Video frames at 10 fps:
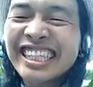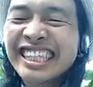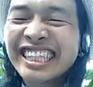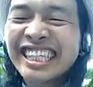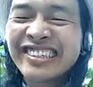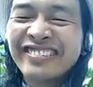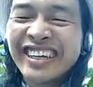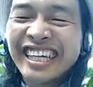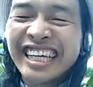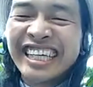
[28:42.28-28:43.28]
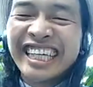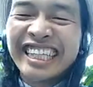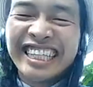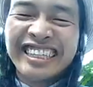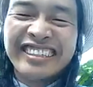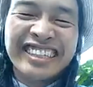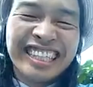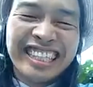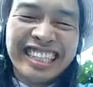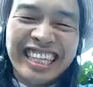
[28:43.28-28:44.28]
the whole Bay Area can
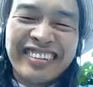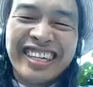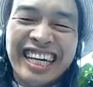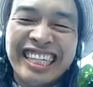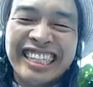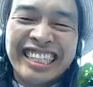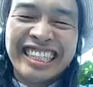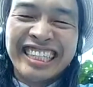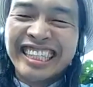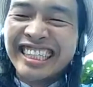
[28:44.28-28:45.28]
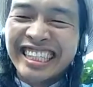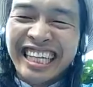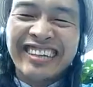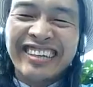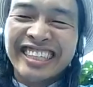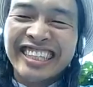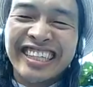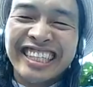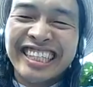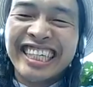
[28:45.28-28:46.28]
get behind, that would be a
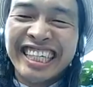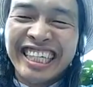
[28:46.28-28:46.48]
great start.